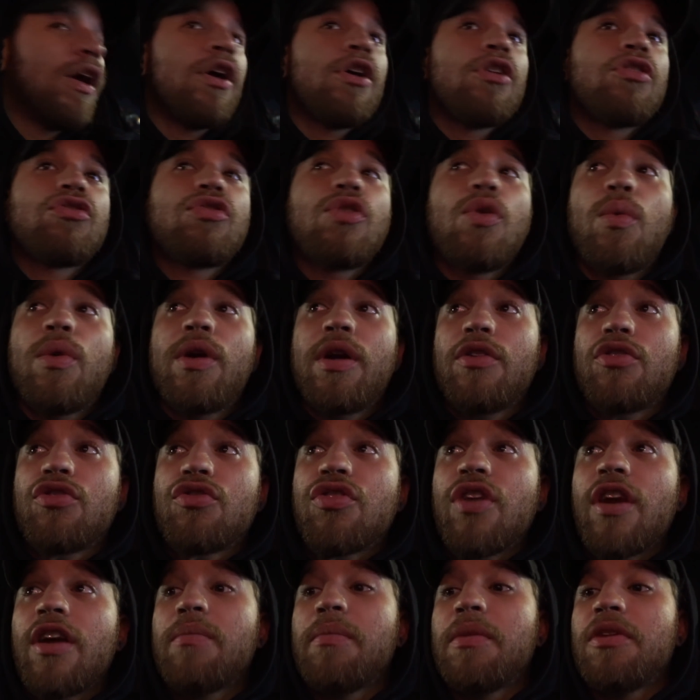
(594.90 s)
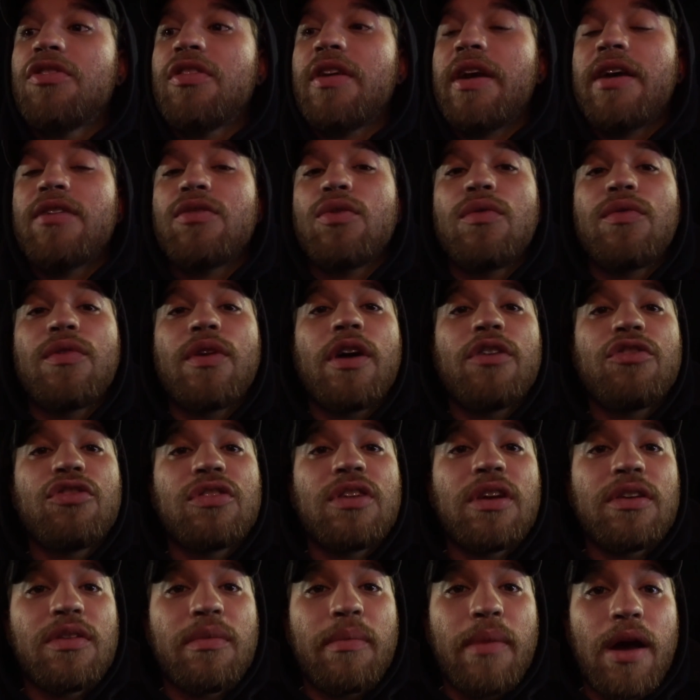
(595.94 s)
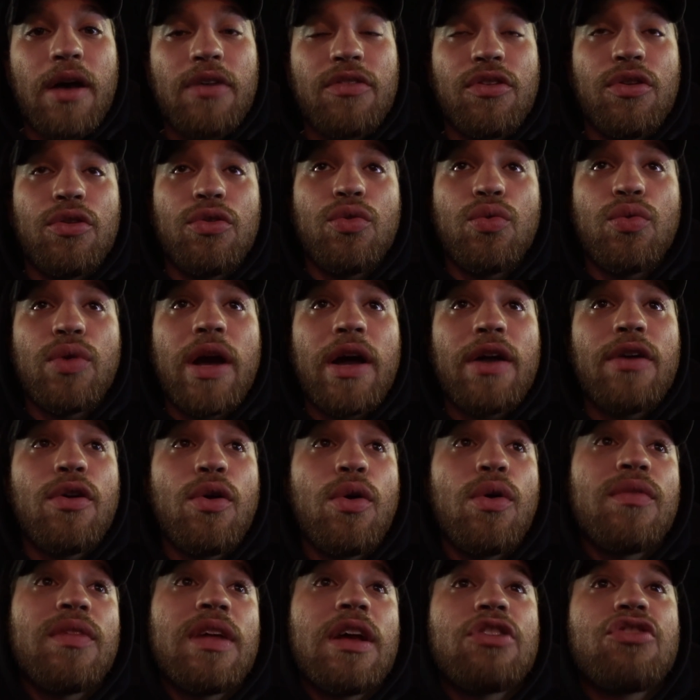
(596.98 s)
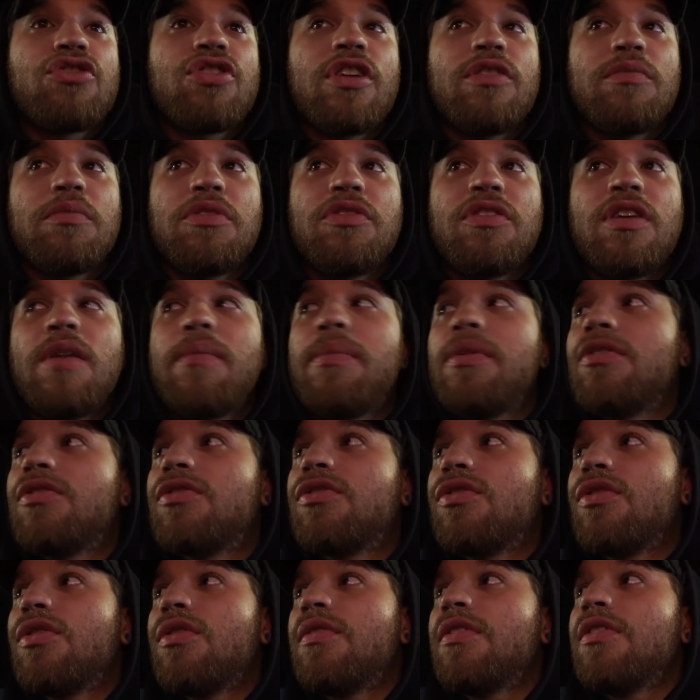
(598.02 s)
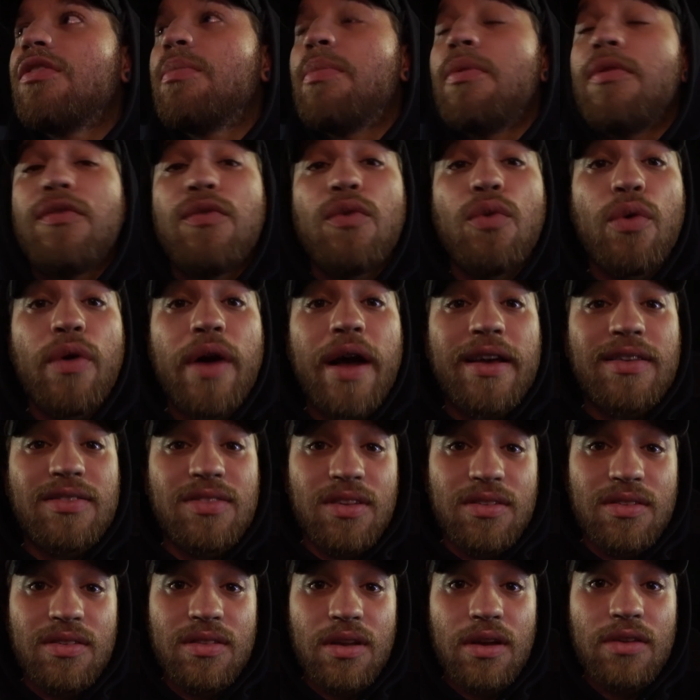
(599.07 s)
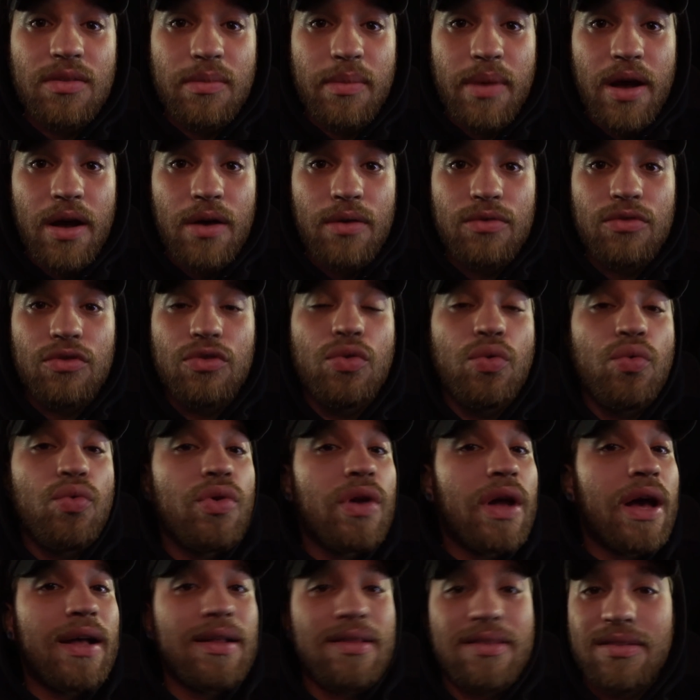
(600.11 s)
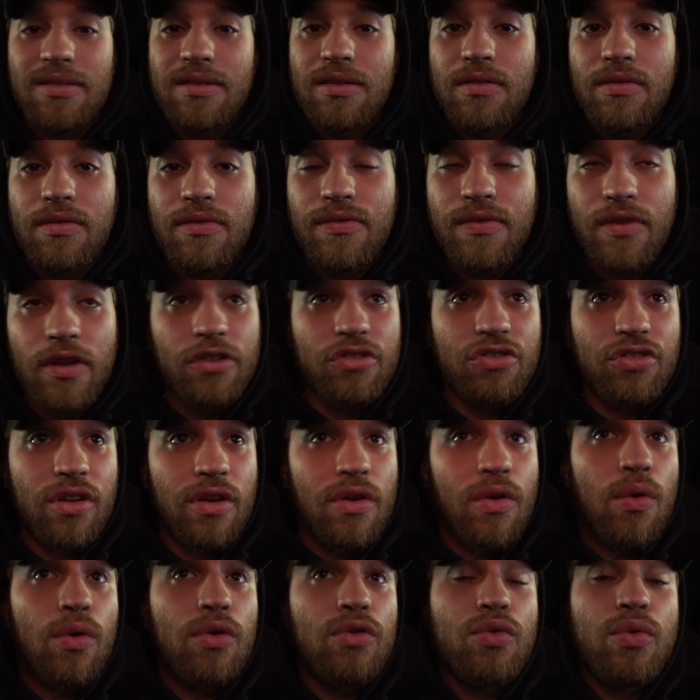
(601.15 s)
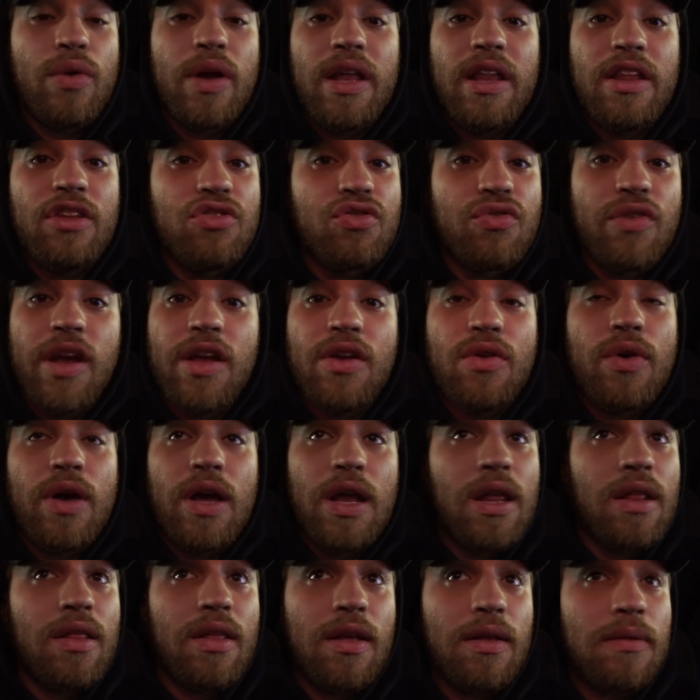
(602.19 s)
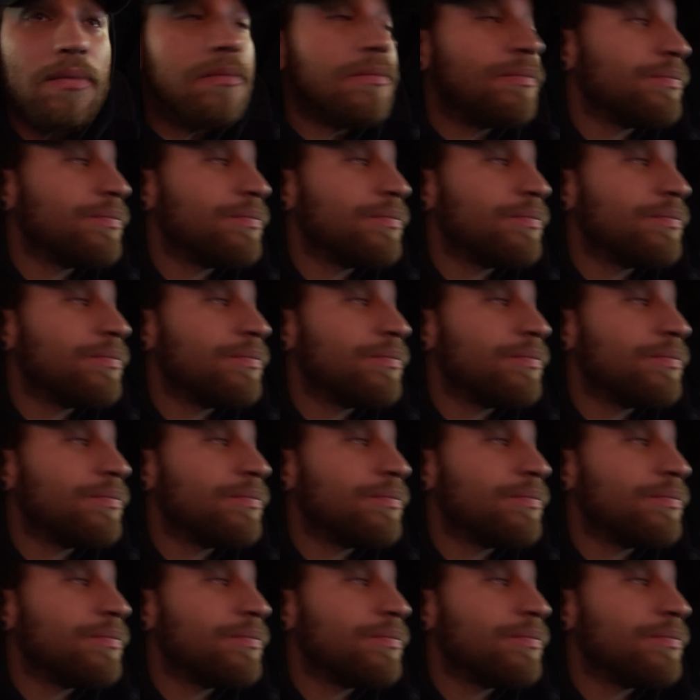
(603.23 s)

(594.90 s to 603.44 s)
So when the transmission has over 100,000 miles and you do not know if that transmission had been serviced before at 60,000 miles, do not flush it or do any drain or anything.